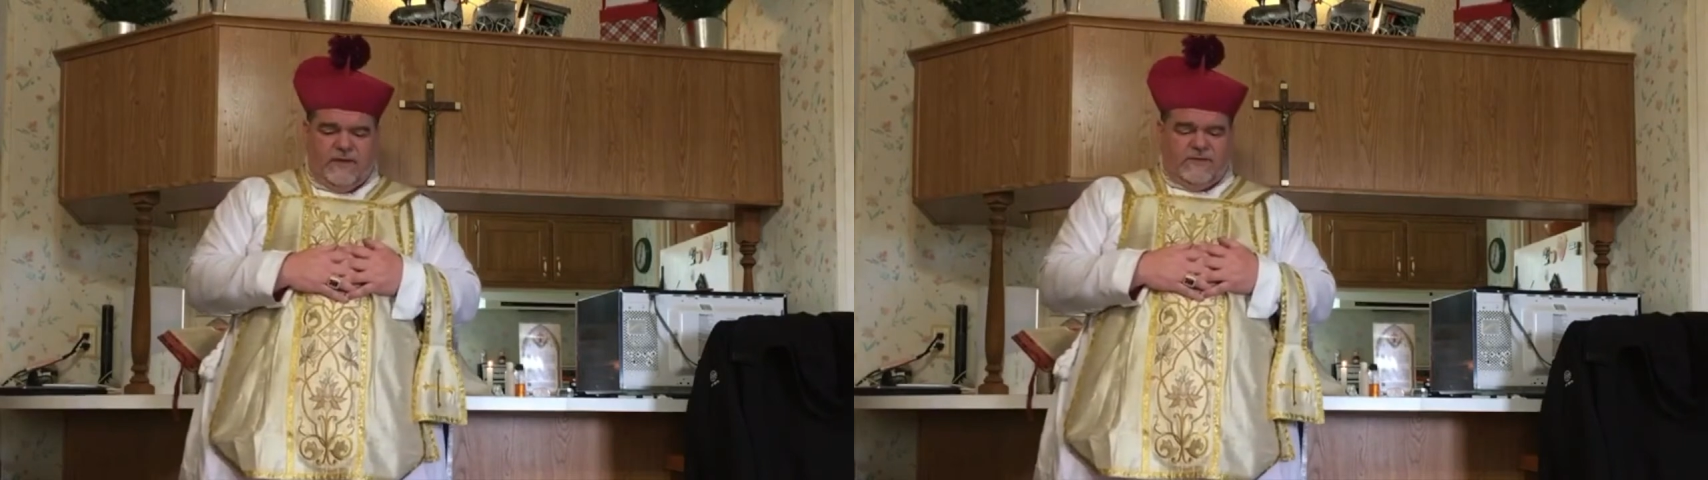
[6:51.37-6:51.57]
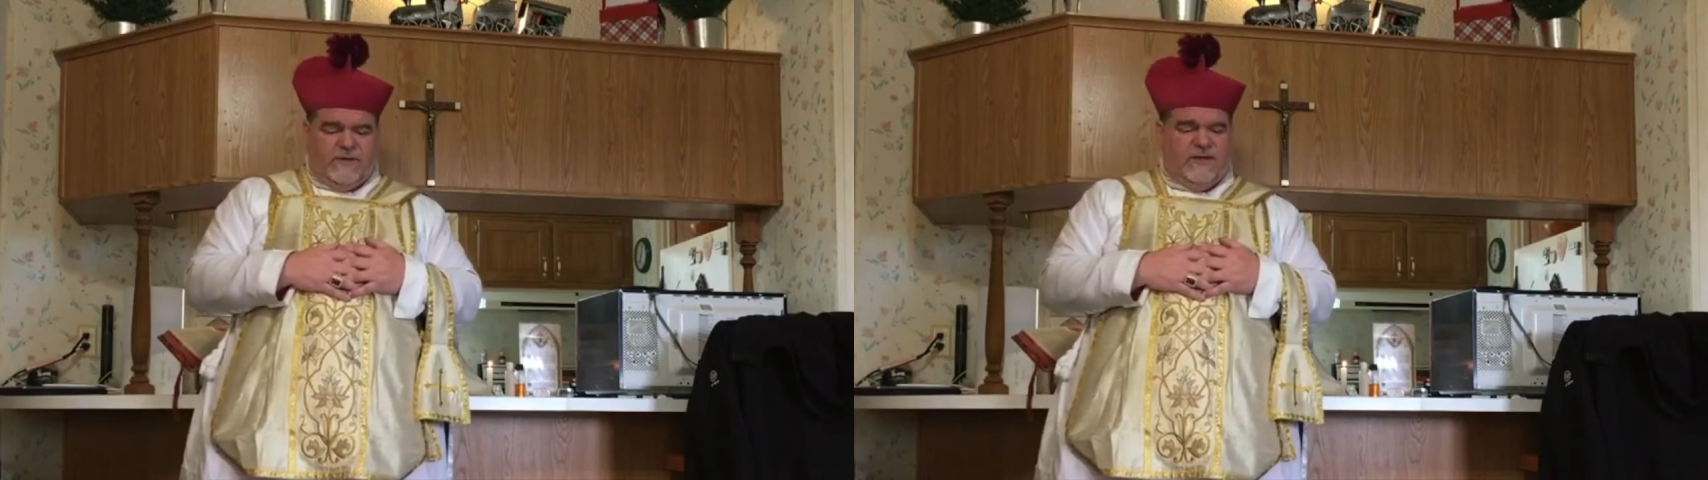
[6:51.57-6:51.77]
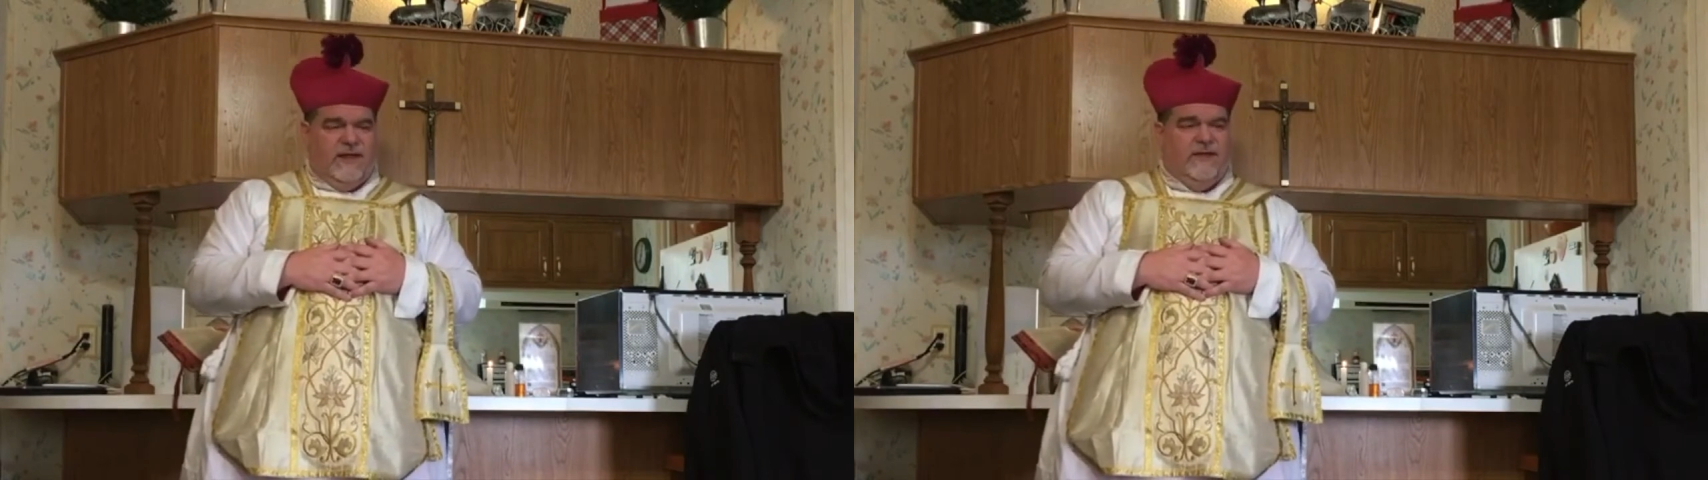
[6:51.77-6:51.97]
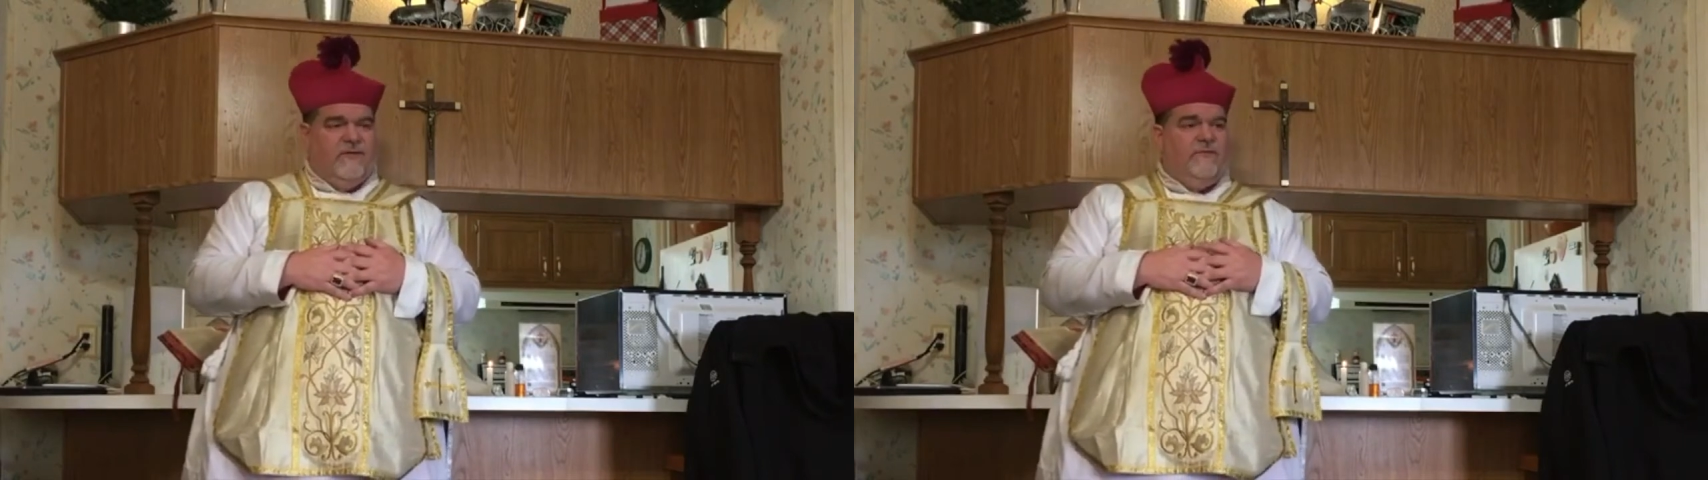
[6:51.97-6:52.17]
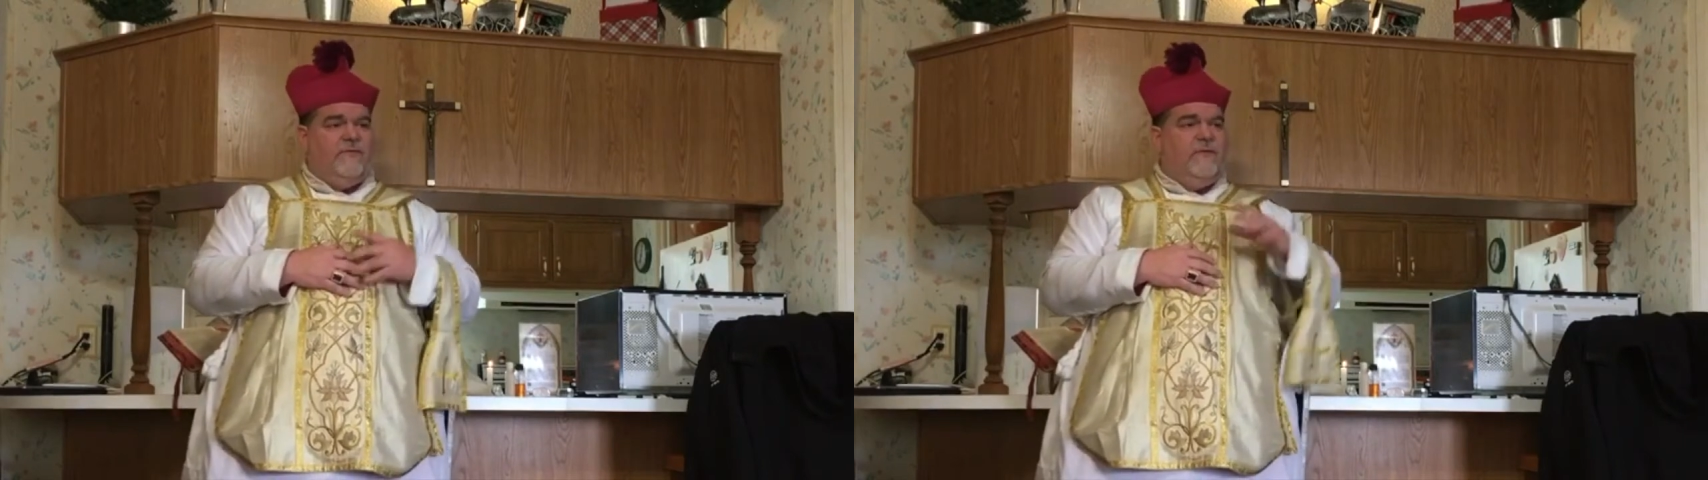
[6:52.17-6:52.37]
So that even
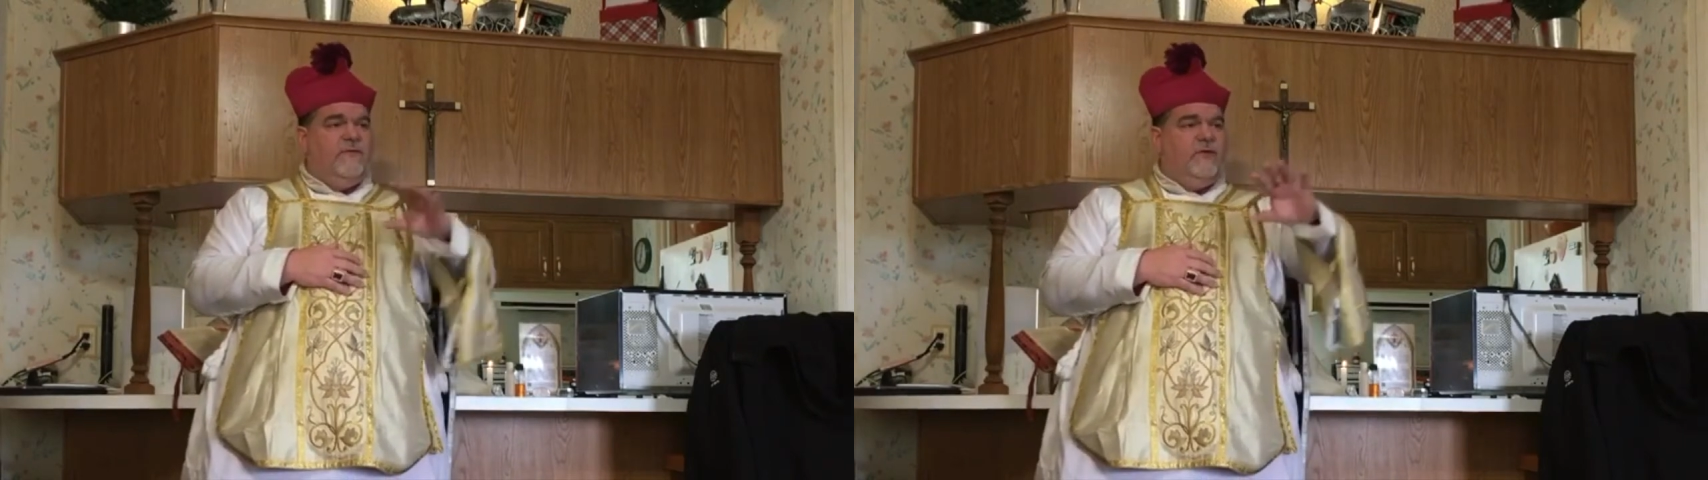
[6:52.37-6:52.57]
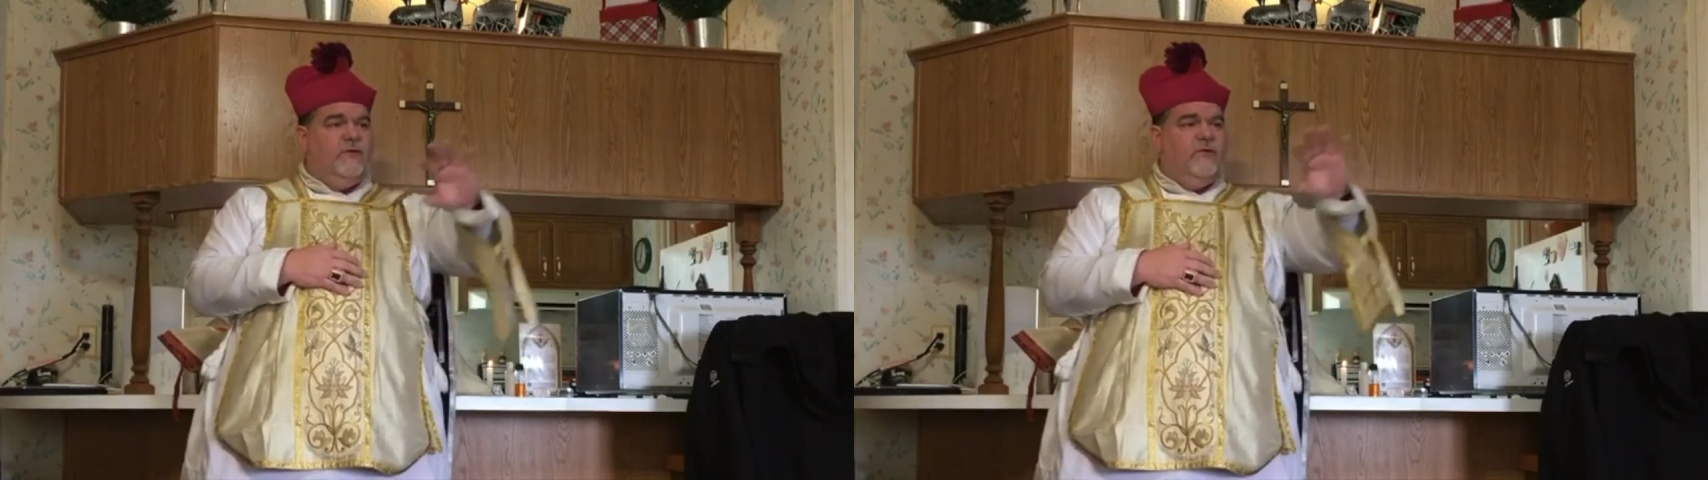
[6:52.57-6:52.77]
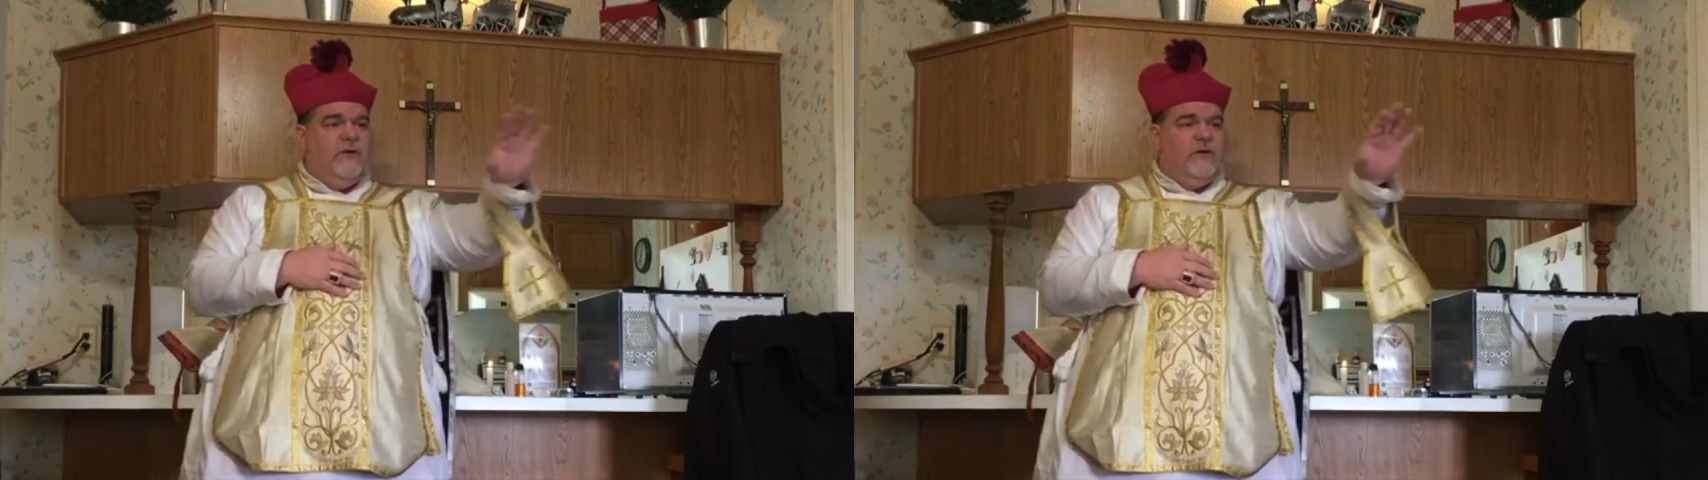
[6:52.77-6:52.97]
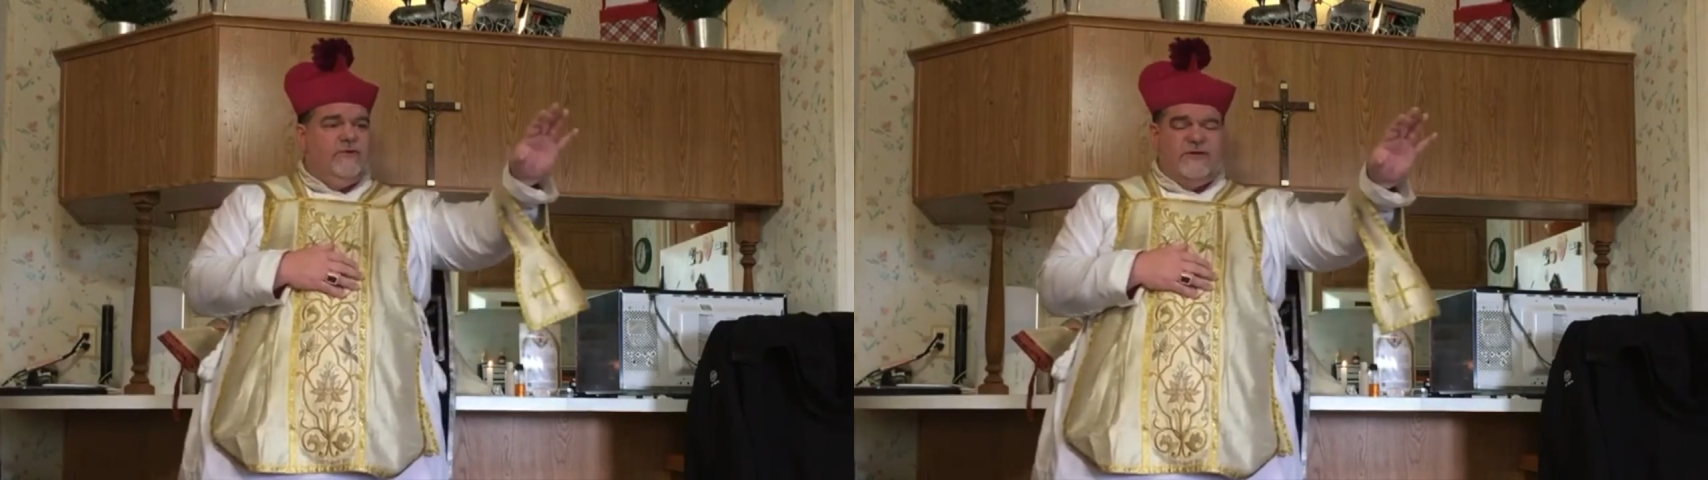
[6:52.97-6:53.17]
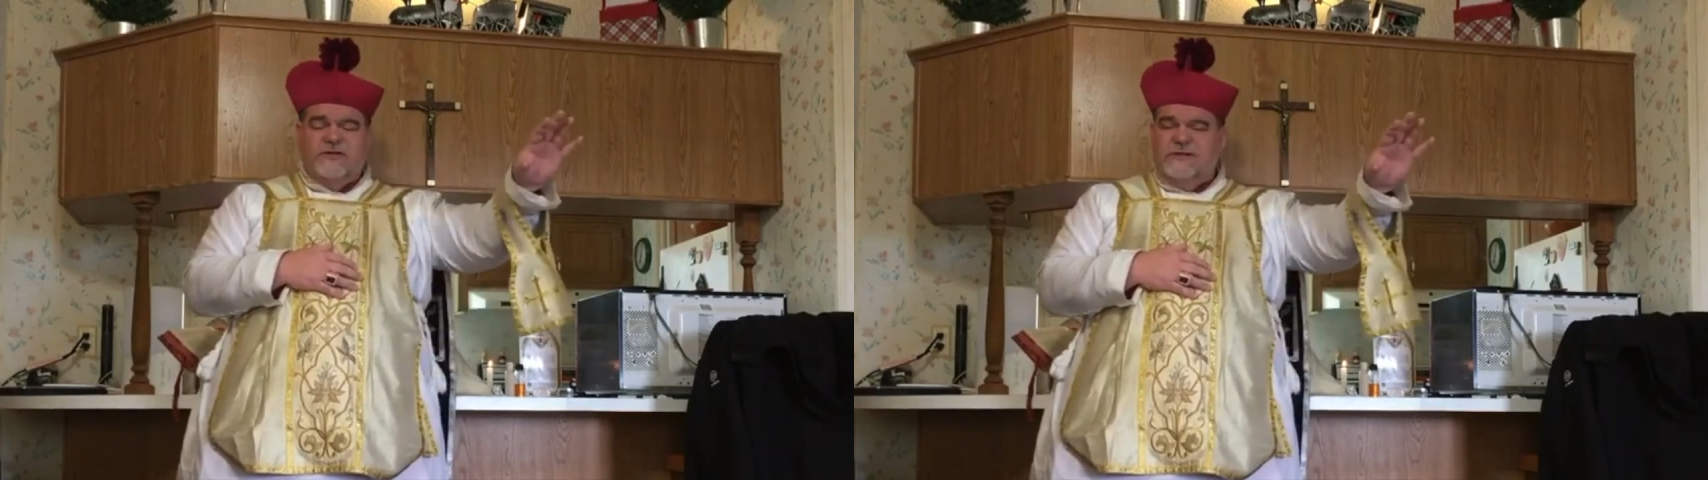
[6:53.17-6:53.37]
if we're in the middle of the
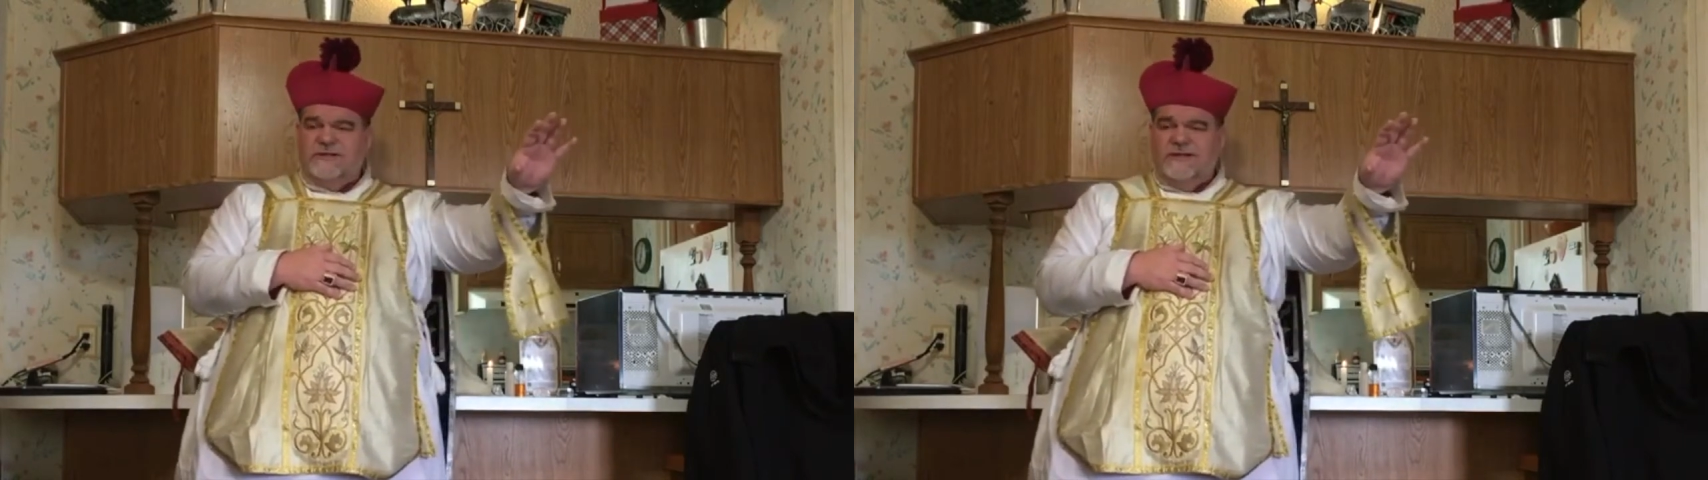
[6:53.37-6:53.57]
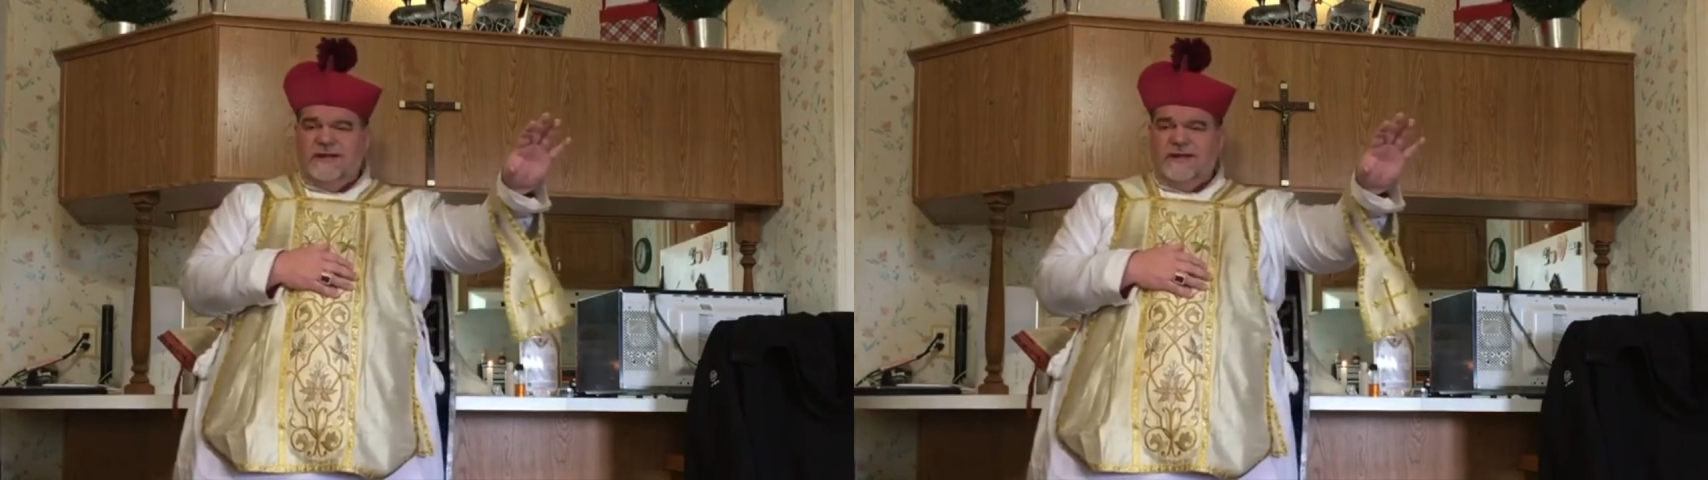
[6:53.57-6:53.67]
wilderness,